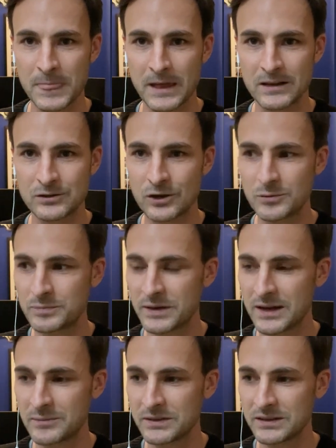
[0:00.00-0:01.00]
and not
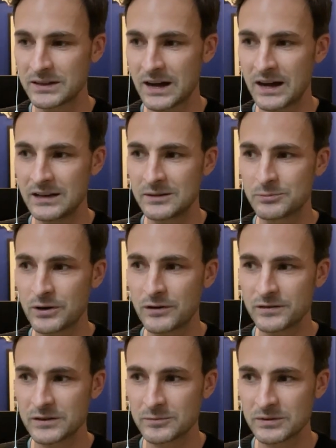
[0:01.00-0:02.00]
by being a highly
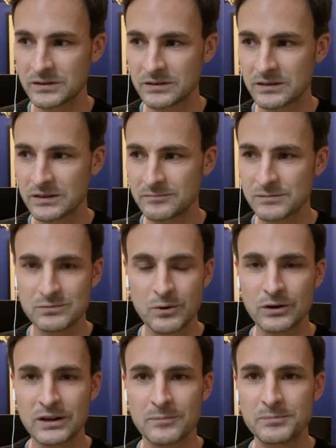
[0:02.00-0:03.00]
profitable
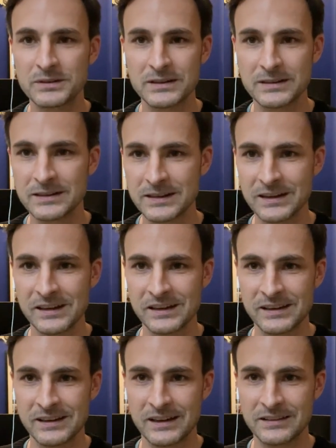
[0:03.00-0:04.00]
small company.
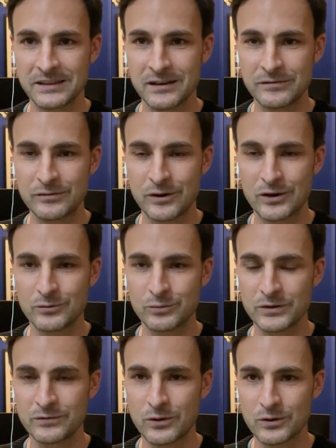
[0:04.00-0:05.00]
And therefore,
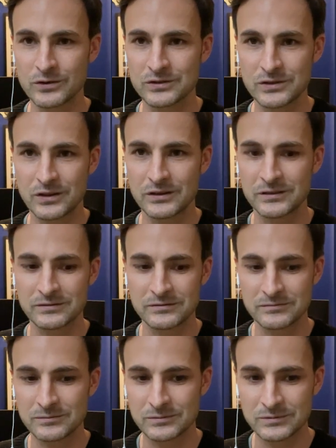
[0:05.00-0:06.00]
we focus
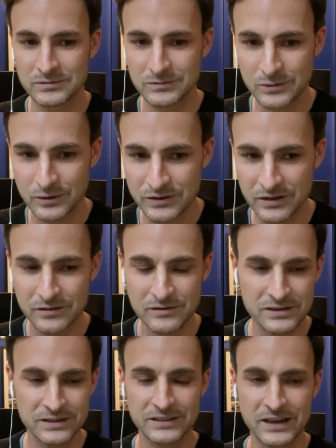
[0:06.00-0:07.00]
on
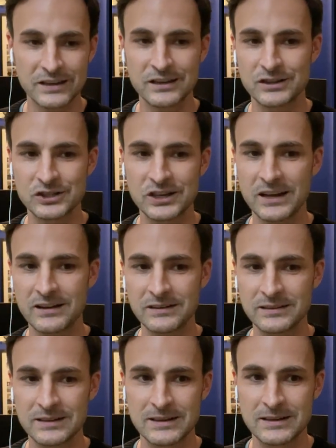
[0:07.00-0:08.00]
continuously taking
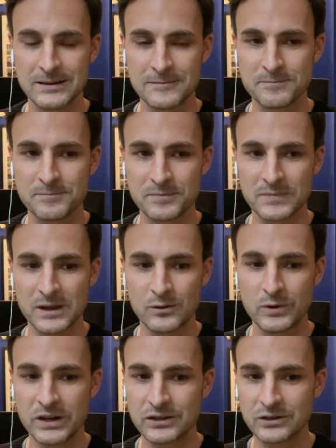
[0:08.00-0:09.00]
share.
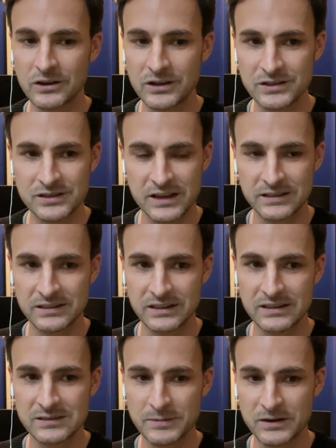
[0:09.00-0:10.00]
We acknowledge that,
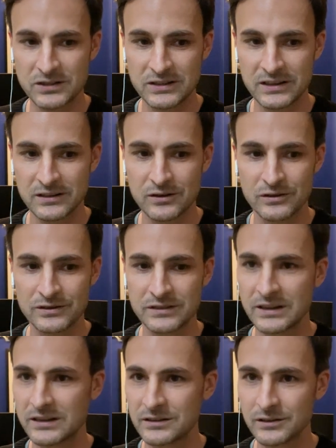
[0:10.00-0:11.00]
especially in
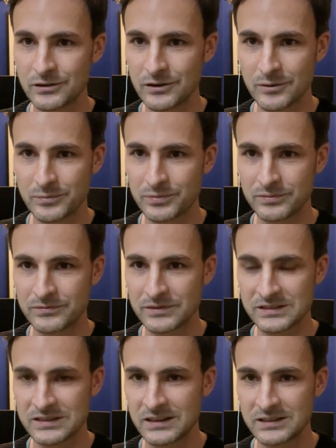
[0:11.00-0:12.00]
continental Europe,
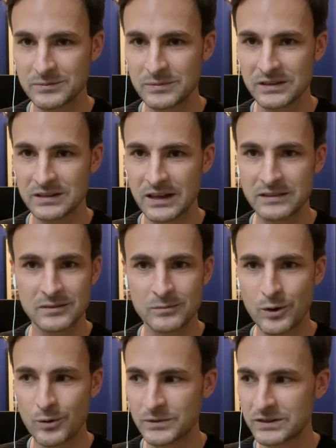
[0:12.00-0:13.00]
the sentiment at the
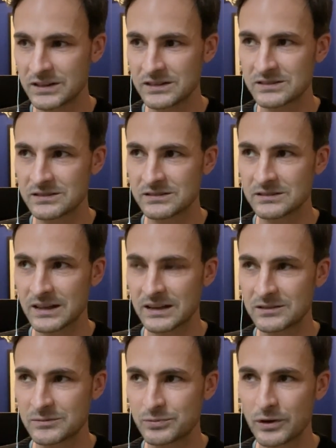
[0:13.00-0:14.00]
moment is
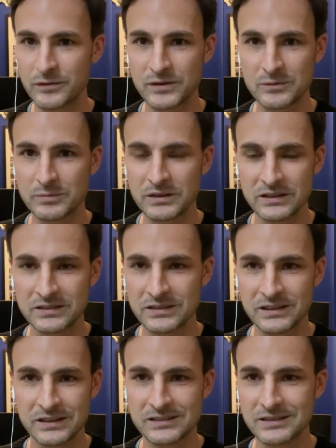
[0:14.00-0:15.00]
that
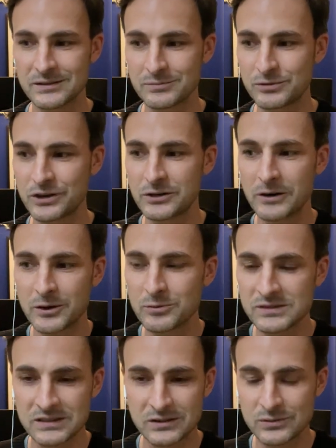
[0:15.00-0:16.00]
profitability is a
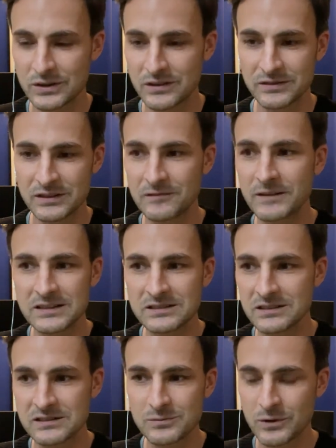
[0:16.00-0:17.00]
prerequisite to even
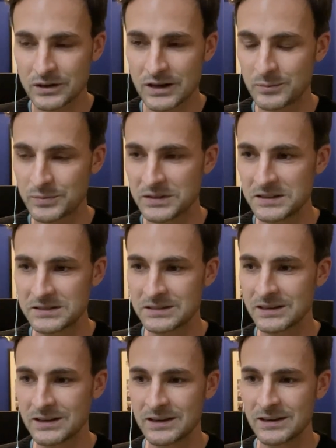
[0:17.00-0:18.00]
invest in small
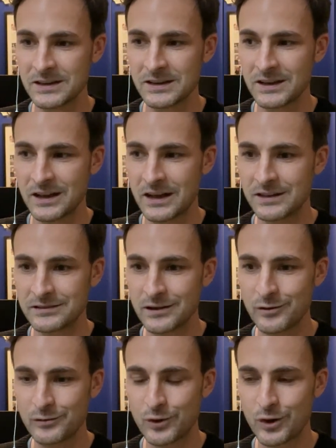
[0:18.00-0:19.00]
companies. And
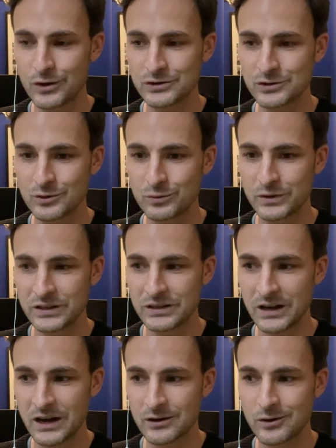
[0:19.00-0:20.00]
therefore, also,
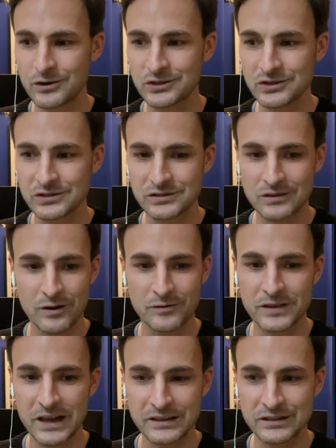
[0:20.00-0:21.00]
we are conscious
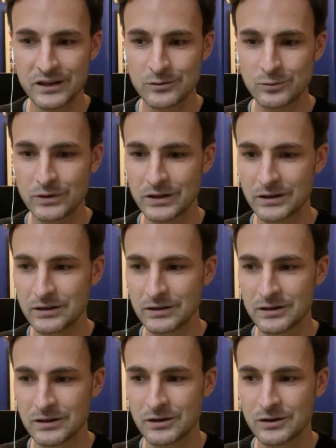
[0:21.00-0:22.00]
of that and will
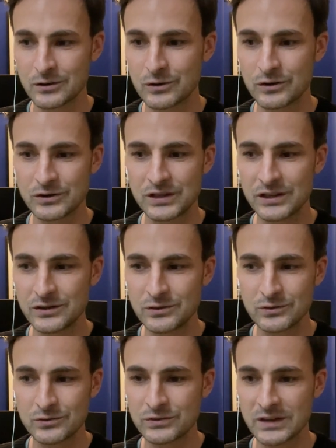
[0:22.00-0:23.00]

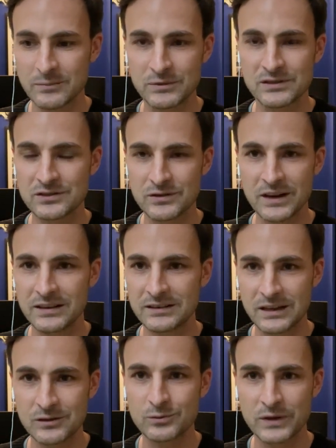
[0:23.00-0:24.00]
continue to
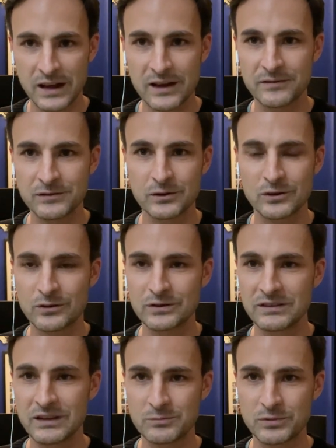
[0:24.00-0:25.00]
demonstrate that we have not
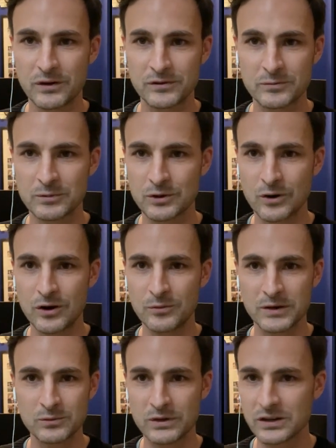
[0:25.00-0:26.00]
only that profitable
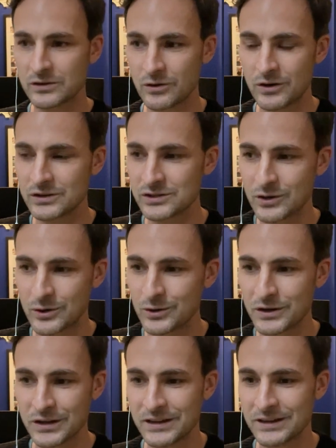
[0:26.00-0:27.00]
core, but we can also